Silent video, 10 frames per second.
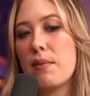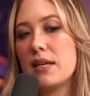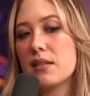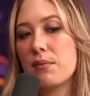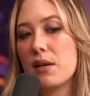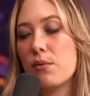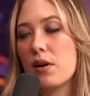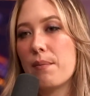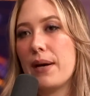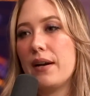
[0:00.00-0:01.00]
make something
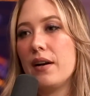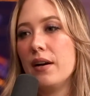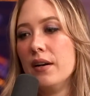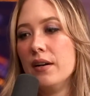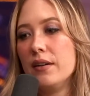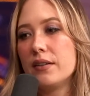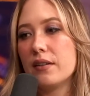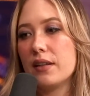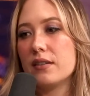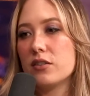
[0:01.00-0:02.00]
work better.
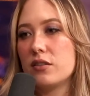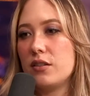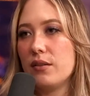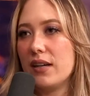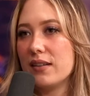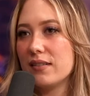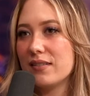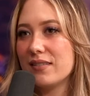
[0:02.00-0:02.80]
You're like, just do it.